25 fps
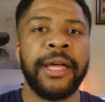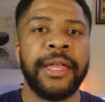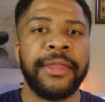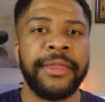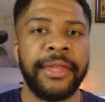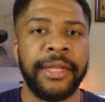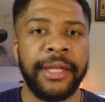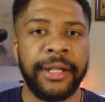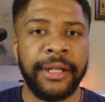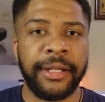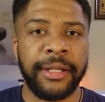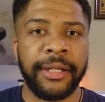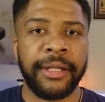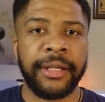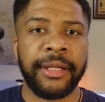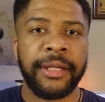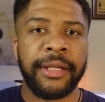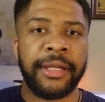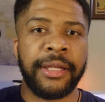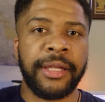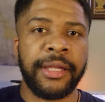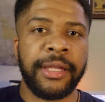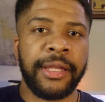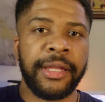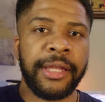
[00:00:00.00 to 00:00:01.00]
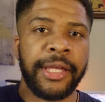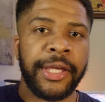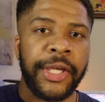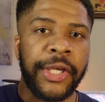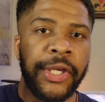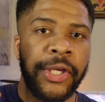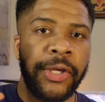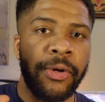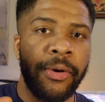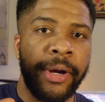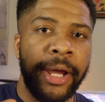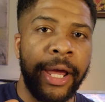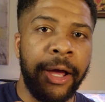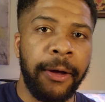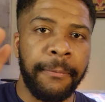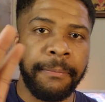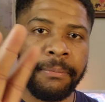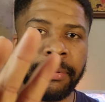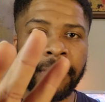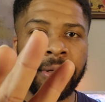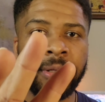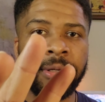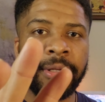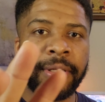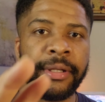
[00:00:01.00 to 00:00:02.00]
then your
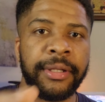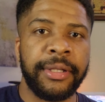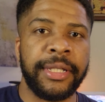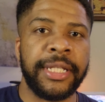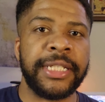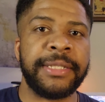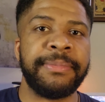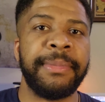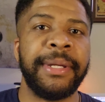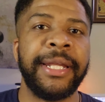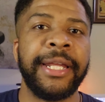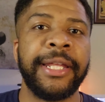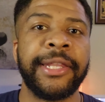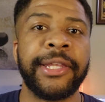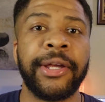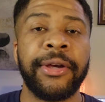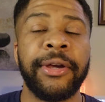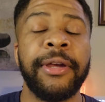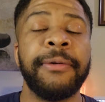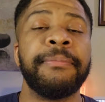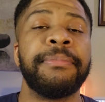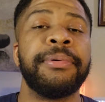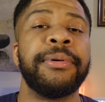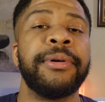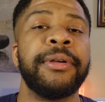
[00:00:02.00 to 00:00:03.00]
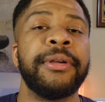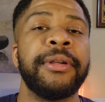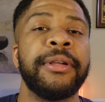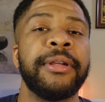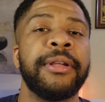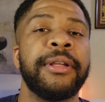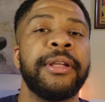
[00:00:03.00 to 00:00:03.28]
output is meeting their input,